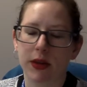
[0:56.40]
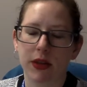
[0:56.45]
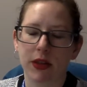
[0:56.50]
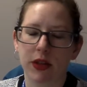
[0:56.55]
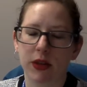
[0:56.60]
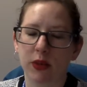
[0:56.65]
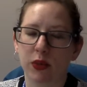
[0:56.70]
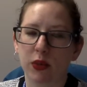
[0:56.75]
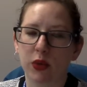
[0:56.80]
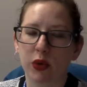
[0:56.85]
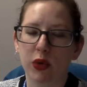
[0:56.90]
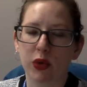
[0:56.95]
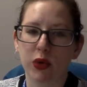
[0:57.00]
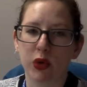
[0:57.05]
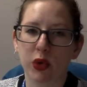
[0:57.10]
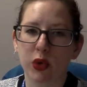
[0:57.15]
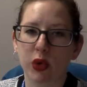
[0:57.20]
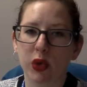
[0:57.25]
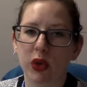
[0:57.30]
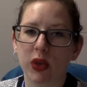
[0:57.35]
just
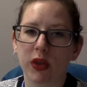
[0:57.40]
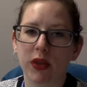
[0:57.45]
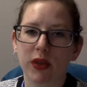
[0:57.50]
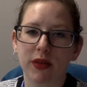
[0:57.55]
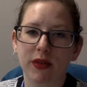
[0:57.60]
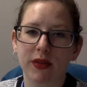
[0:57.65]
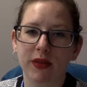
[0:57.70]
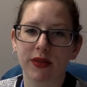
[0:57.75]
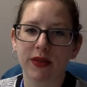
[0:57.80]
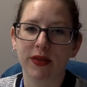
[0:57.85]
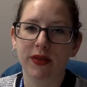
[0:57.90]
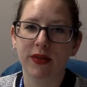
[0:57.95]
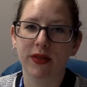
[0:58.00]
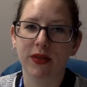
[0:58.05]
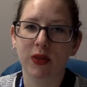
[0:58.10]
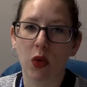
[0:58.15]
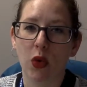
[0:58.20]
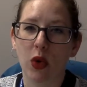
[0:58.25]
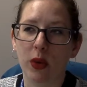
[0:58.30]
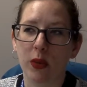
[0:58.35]
bonjour
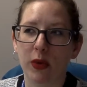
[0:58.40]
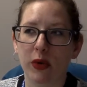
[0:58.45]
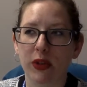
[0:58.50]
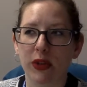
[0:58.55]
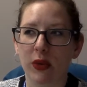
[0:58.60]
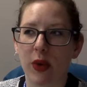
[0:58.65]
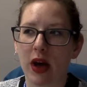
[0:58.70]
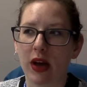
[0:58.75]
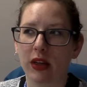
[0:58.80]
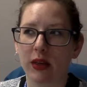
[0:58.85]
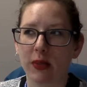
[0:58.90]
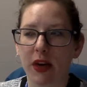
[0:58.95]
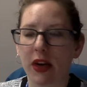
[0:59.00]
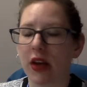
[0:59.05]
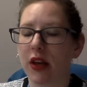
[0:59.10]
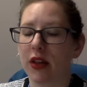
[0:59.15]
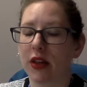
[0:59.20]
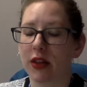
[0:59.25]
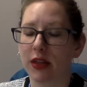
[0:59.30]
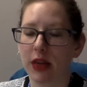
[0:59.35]
or bonsoir, depending
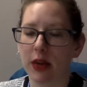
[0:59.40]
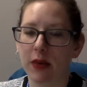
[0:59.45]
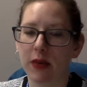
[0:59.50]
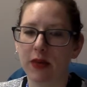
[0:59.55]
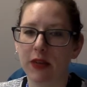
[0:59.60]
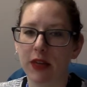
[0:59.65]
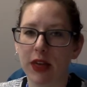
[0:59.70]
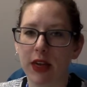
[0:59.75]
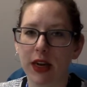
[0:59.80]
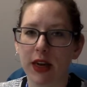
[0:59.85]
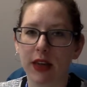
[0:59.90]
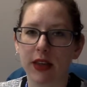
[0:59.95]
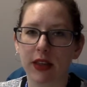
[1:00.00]
on the time of day,